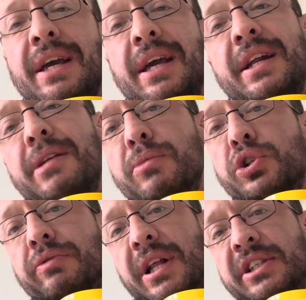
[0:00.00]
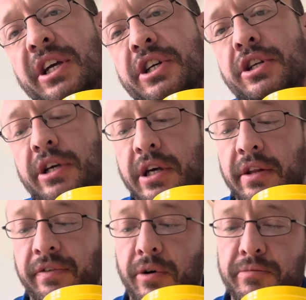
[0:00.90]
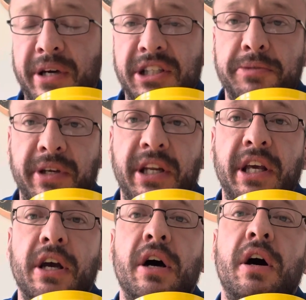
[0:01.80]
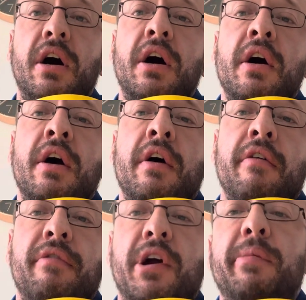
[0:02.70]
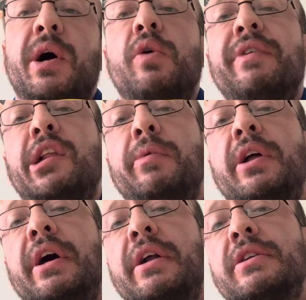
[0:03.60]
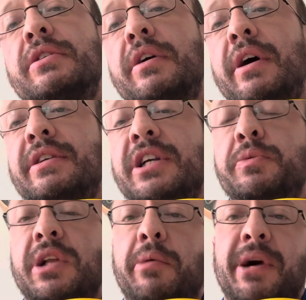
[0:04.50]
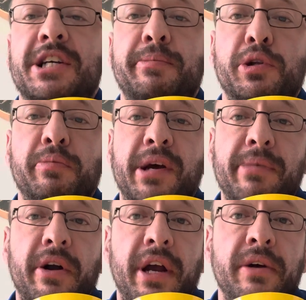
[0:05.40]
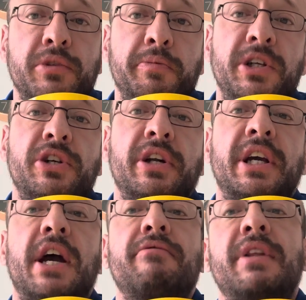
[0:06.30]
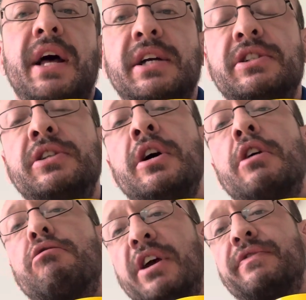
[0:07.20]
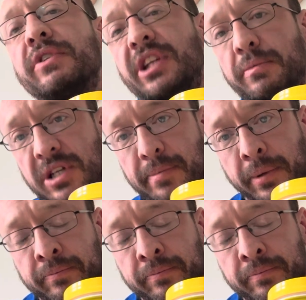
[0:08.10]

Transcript: aid in muscle relaxation, and the forms of magnesium in here are very bioavailable and essentially will help pass the blood-brain barrier, which means you're going to get a relaxed, restful, deep sleep.